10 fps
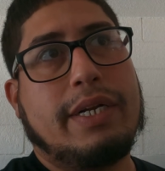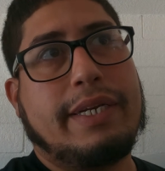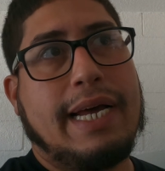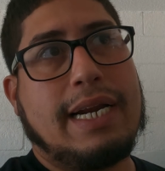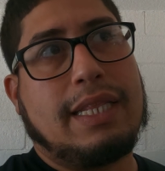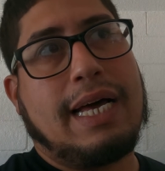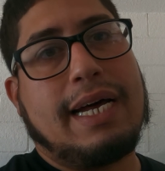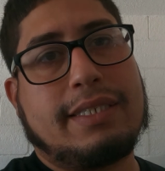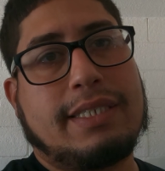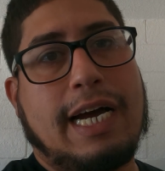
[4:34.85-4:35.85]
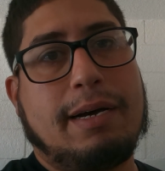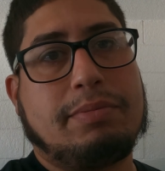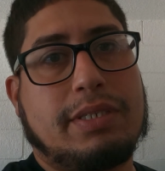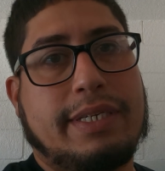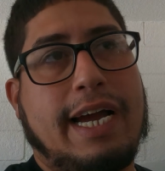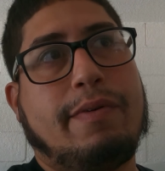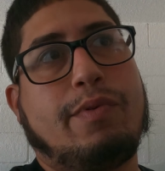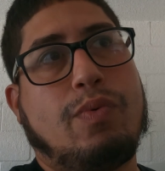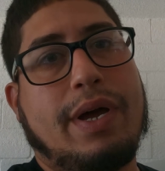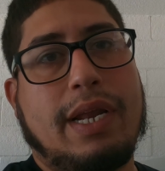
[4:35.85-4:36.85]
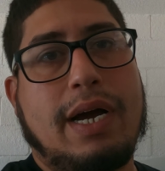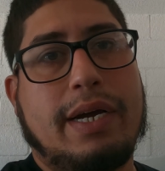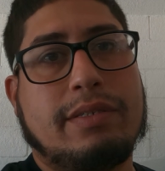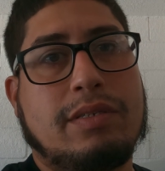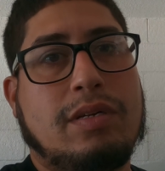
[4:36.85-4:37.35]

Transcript: not a lot of shops carry Redline,